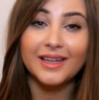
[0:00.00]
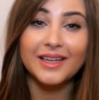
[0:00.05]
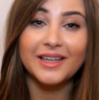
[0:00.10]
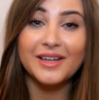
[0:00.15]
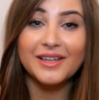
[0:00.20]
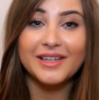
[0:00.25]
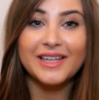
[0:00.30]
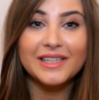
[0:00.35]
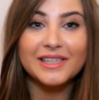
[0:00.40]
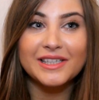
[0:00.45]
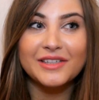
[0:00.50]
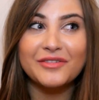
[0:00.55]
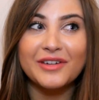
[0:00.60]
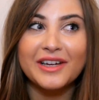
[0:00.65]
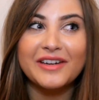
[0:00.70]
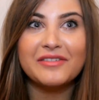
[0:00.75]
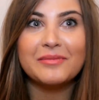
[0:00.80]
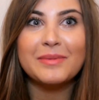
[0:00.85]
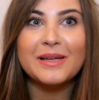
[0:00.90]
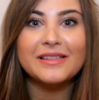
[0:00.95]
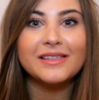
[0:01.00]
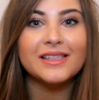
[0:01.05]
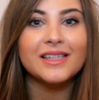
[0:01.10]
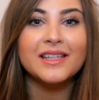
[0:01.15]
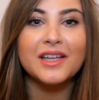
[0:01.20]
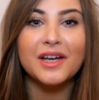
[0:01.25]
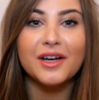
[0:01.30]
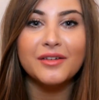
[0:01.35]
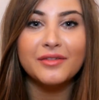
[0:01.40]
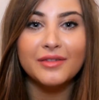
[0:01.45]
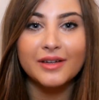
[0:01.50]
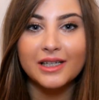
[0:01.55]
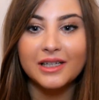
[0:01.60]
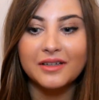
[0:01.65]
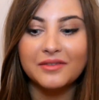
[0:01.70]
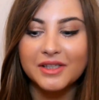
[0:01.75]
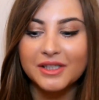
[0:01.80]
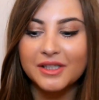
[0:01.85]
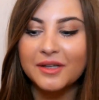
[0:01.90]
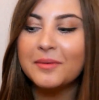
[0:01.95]
I can't actually rave about this enough, I
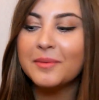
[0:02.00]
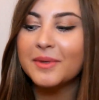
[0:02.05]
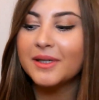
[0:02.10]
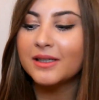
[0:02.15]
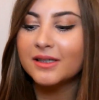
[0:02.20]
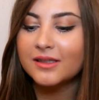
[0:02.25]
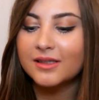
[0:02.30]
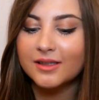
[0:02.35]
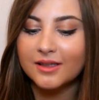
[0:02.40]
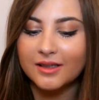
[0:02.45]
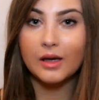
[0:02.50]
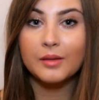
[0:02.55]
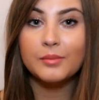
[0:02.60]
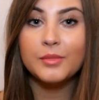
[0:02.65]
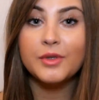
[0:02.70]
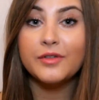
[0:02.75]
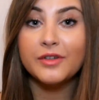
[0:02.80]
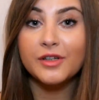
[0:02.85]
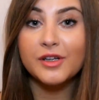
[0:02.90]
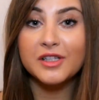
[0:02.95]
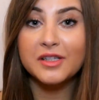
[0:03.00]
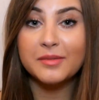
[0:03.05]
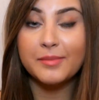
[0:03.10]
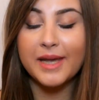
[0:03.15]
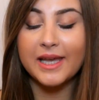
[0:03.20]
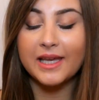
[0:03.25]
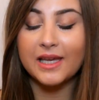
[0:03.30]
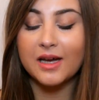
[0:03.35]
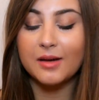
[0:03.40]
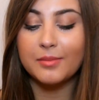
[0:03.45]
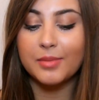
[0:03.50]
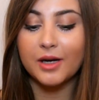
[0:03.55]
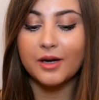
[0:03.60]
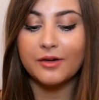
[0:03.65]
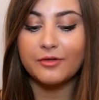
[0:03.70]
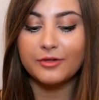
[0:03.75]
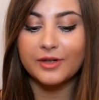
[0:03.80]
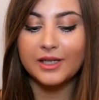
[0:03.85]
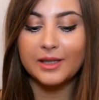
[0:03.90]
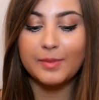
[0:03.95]
love it so much. Moving on to makeup,
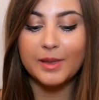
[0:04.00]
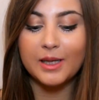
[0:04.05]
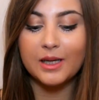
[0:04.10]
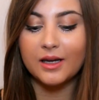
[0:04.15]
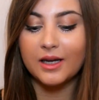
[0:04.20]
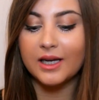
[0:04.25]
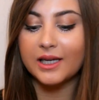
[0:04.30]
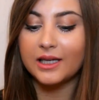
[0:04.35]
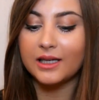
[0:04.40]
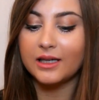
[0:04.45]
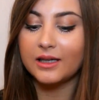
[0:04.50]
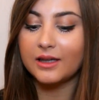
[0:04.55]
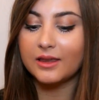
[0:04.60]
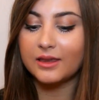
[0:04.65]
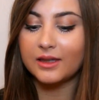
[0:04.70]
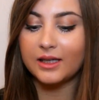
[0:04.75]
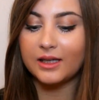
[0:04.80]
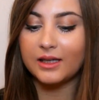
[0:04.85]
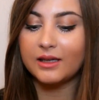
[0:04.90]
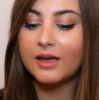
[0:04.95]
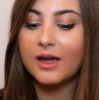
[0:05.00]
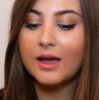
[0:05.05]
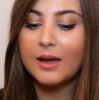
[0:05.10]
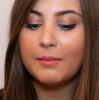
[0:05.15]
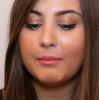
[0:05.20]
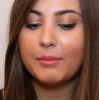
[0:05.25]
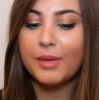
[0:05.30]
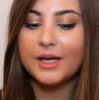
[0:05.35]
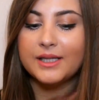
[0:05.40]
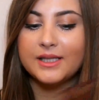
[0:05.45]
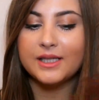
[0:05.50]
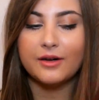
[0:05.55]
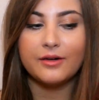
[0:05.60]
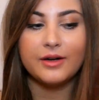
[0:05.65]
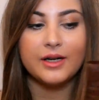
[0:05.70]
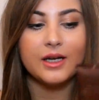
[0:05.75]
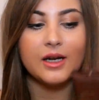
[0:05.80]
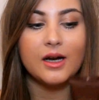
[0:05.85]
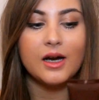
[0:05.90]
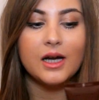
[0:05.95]
I've really been liking the By
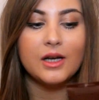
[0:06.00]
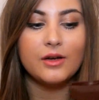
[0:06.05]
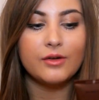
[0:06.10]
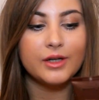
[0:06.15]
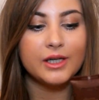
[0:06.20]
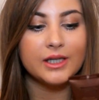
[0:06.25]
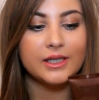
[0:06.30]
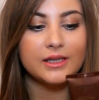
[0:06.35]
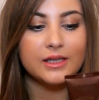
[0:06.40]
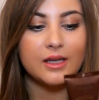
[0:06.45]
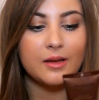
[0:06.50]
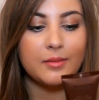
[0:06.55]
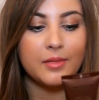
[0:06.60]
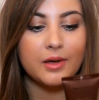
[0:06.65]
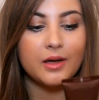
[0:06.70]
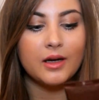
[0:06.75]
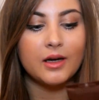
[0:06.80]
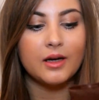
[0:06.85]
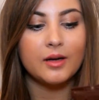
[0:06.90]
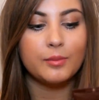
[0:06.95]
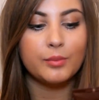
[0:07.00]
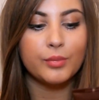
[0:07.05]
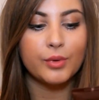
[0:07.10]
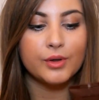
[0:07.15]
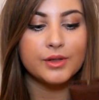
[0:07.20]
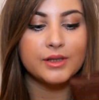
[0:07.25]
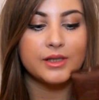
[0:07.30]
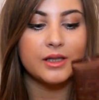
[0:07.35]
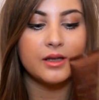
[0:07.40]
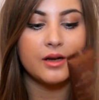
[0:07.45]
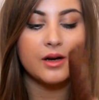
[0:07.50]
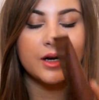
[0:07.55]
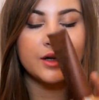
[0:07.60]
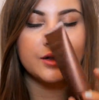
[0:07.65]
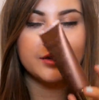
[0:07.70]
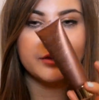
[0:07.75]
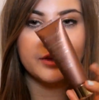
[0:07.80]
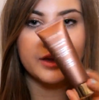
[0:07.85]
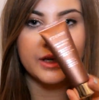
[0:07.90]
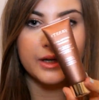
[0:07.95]
Terry Hyaluronic Summer Bronzing
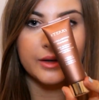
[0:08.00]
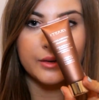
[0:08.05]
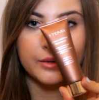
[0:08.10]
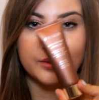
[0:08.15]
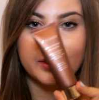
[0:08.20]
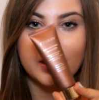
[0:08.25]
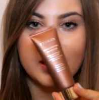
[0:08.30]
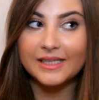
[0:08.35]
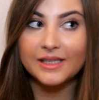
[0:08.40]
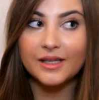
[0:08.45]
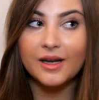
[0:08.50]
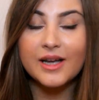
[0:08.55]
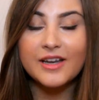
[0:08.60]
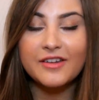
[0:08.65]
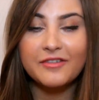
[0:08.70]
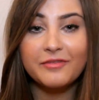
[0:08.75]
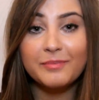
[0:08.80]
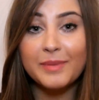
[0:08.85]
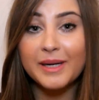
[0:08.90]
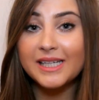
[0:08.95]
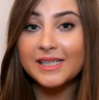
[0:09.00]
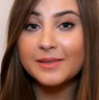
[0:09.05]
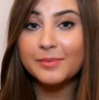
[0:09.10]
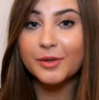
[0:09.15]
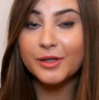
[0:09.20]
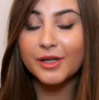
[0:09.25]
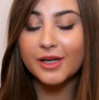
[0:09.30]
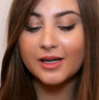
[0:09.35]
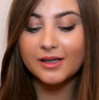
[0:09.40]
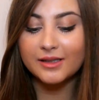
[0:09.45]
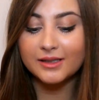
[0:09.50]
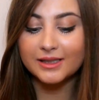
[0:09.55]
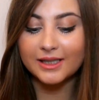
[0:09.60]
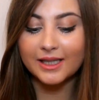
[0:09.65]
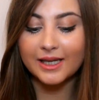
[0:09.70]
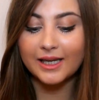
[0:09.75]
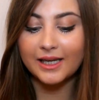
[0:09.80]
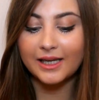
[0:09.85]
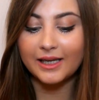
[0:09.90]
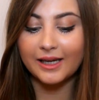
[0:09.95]
Hydra Veil. It's a kind of base product.
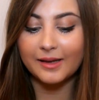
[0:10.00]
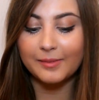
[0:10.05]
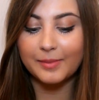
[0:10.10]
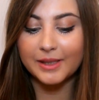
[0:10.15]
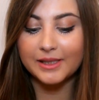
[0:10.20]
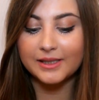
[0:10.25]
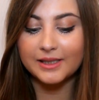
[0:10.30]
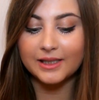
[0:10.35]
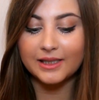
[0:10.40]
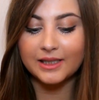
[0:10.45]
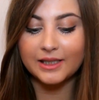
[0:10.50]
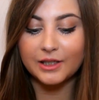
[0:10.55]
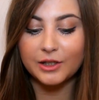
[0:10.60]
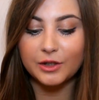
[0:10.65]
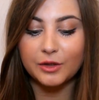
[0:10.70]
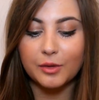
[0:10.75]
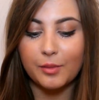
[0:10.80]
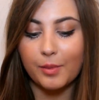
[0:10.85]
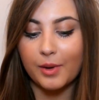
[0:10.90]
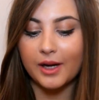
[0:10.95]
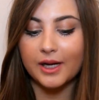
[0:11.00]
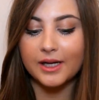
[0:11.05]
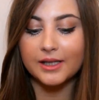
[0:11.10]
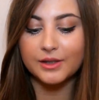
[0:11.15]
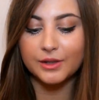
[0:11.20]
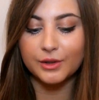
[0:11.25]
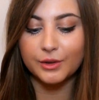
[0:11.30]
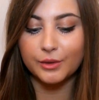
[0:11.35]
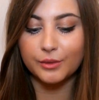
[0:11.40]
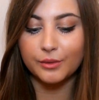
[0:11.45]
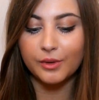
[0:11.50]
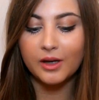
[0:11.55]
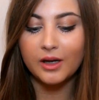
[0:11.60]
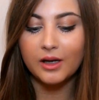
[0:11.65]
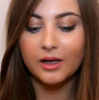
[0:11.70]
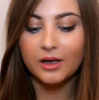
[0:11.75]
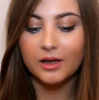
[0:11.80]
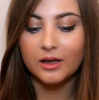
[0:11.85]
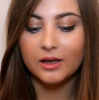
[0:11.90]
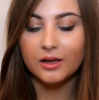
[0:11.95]
It basically, you apply it to
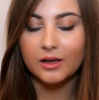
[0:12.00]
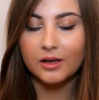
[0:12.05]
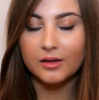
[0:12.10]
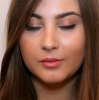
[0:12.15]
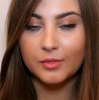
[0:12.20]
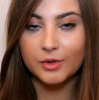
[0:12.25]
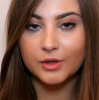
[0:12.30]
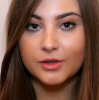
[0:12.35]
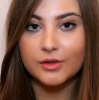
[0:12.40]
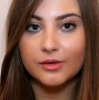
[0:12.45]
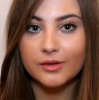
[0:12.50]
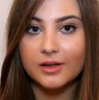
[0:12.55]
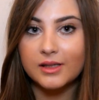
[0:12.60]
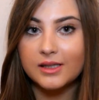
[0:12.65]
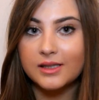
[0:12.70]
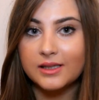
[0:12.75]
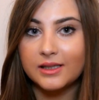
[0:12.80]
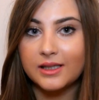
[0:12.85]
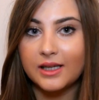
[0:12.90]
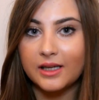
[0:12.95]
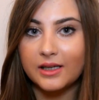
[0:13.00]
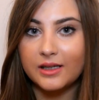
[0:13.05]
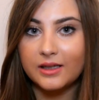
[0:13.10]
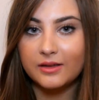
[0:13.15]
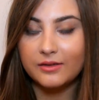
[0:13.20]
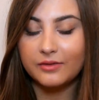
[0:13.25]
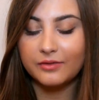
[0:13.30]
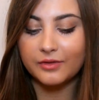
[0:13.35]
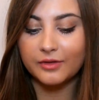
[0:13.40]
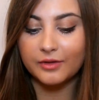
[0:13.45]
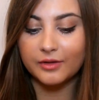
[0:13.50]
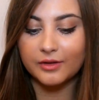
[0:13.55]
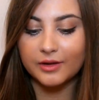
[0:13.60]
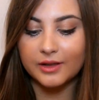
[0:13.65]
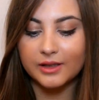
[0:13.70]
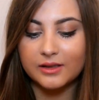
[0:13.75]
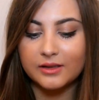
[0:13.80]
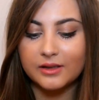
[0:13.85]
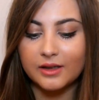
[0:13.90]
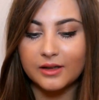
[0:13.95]
moisturised skin
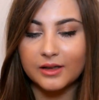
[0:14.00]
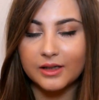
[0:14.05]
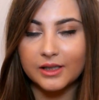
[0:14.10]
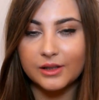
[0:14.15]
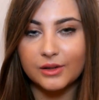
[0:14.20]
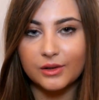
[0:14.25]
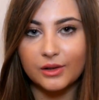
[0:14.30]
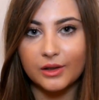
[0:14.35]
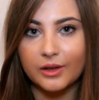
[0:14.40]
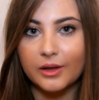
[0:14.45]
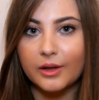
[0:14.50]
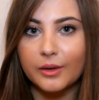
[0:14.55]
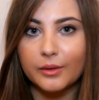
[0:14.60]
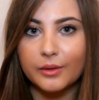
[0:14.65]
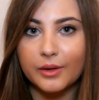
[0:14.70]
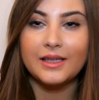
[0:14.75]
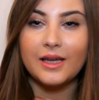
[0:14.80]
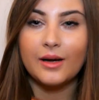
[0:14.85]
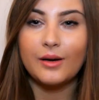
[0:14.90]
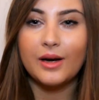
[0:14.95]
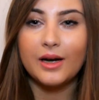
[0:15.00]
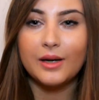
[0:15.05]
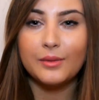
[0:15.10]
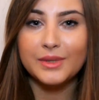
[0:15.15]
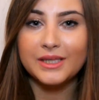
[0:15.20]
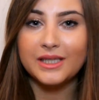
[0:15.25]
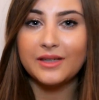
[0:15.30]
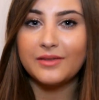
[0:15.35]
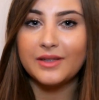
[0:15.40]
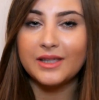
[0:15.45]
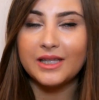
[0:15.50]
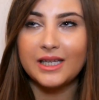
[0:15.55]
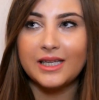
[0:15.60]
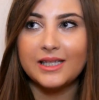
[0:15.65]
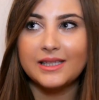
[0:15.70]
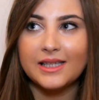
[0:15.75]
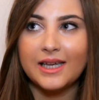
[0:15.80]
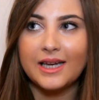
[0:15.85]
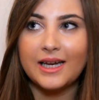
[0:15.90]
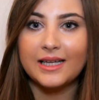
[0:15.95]
for a sun-kissed glow. Now I was given
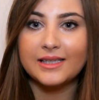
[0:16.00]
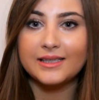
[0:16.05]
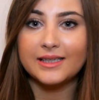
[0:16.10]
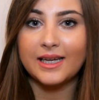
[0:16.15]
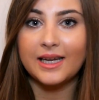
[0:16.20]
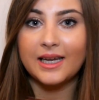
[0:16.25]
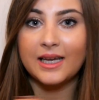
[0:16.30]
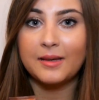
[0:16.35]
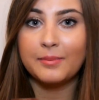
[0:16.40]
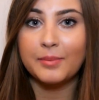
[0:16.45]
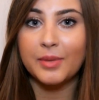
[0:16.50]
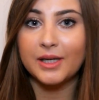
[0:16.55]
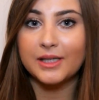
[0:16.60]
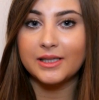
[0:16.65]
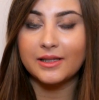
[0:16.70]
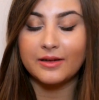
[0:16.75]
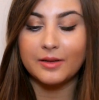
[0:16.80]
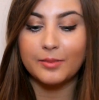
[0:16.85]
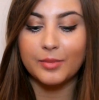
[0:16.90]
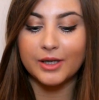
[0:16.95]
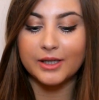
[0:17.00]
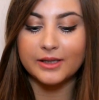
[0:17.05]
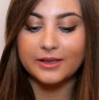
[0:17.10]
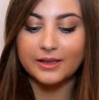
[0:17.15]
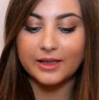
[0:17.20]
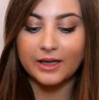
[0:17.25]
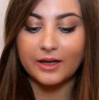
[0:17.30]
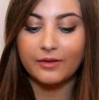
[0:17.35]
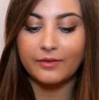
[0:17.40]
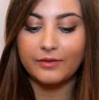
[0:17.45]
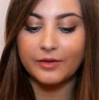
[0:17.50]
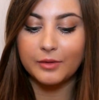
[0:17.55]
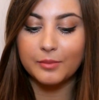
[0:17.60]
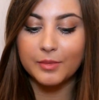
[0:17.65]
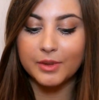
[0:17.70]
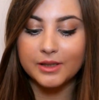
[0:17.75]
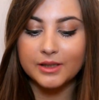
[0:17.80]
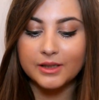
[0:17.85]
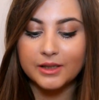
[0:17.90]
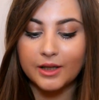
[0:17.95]
this at a By Terry press day a few
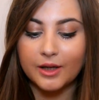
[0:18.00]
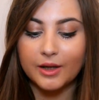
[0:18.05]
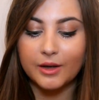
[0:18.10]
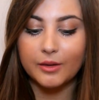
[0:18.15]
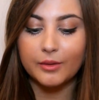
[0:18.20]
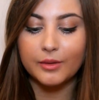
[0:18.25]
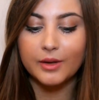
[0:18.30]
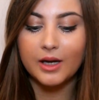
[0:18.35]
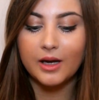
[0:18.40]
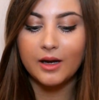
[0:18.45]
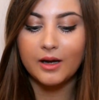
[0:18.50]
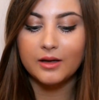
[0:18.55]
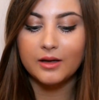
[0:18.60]
months ago.